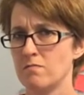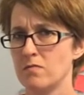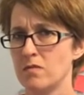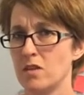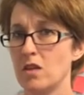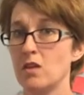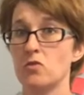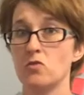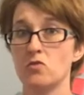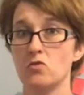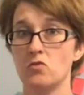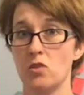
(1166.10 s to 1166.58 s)

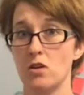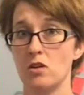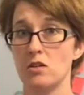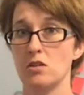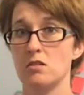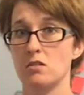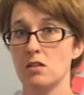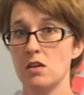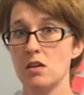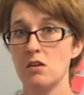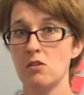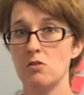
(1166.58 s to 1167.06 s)
yeah, it
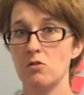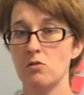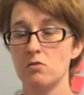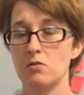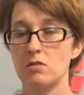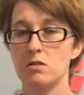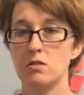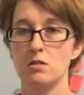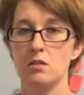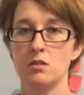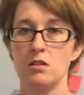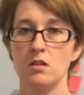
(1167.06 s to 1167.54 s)
stretches
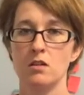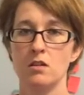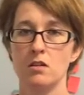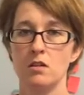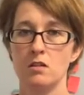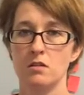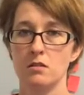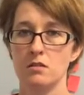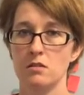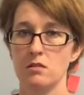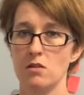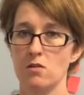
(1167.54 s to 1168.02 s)
out.
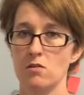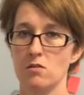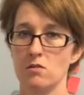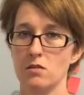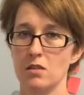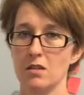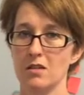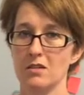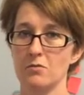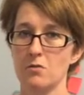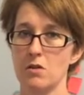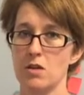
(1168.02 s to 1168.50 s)
So it's
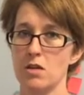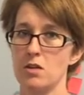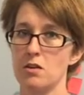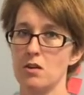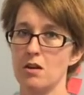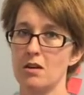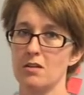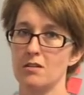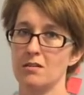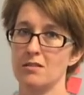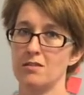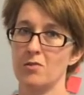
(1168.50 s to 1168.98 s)
like, do I
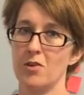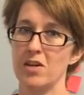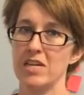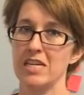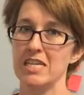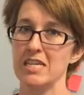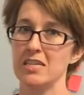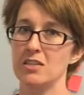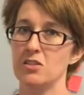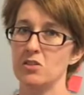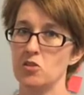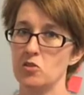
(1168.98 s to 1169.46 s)
do I
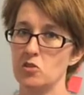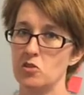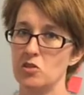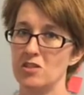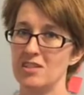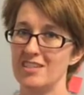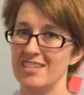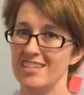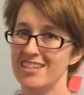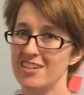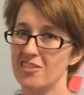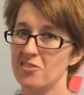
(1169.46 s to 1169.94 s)
need to
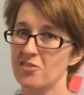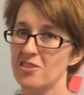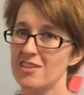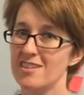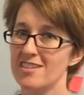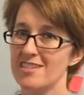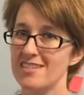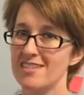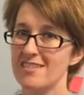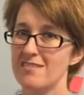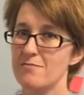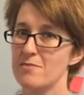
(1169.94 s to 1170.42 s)

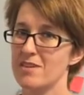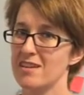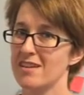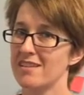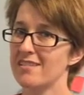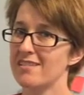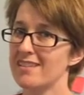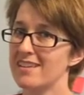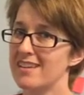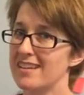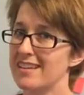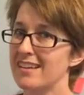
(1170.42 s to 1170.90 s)
decrease in the
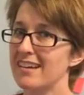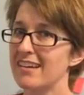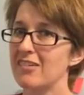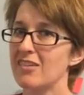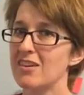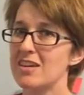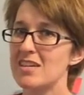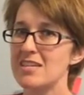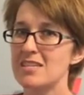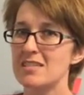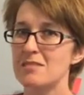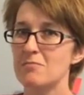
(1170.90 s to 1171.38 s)
middle and
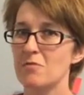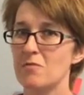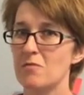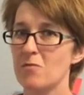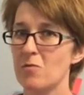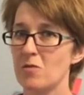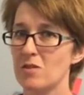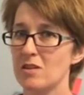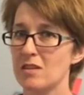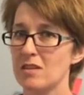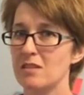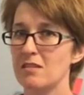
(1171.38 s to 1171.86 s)
increase
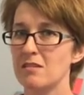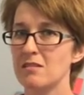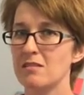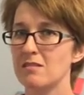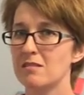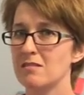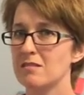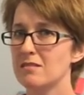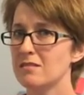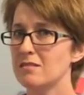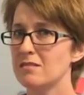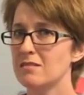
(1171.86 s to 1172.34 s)
before the
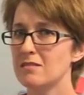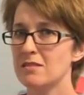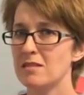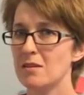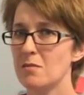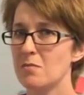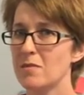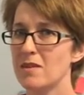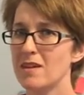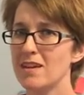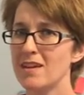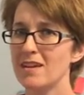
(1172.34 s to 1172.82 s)
heel or
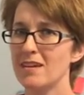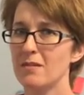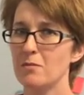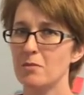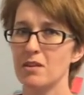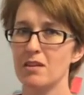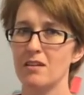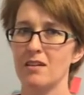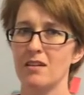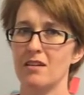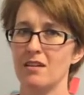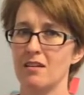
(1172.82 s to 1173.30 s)
something? I
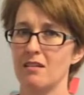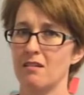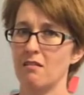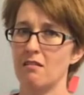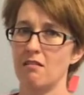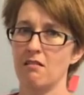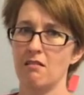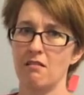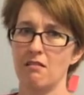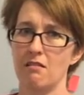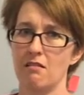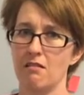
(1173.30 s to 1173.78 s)
mean, like,
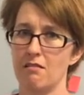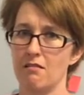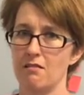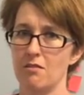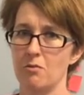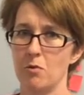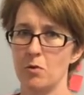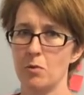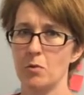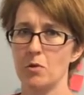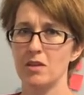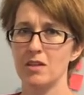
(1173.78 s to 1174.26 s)

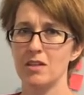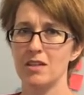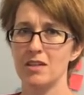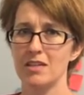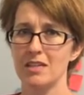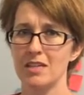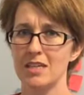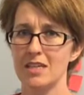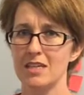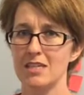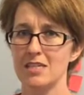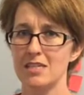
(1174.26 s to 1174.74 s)
do I really need
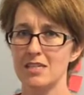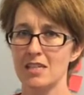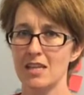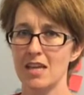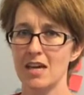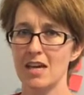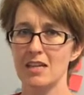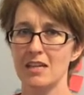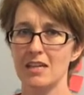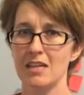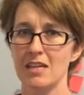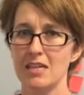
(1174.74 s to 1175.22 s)
to get into
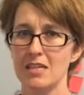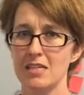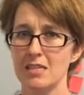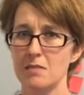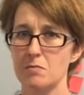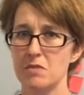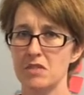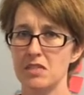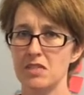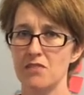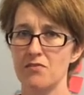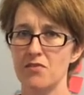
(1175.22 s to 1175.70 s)
that like
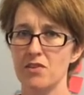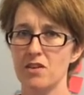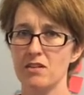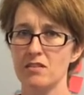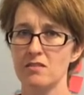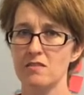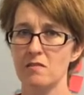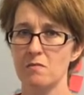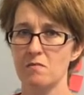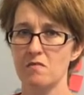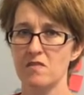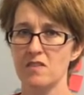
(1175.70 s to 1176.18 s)

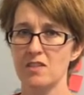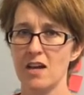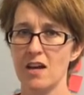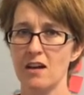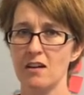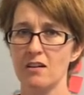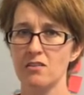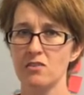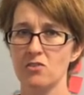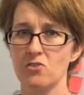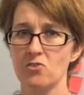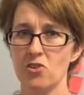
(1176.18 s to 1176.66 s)
specifics of
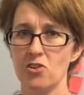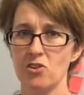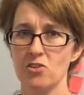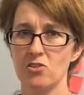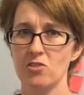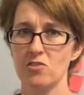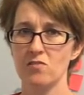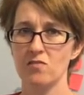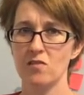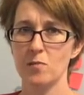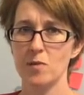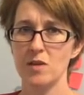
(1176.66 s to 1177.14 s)
sock
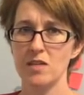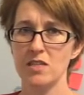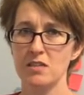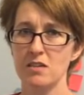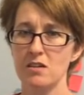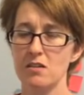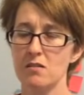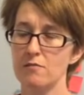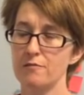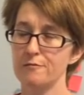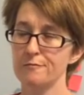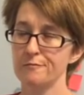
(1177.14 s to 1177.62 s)
construction for
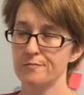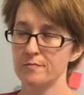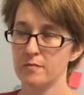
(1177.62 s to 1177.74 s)
myself?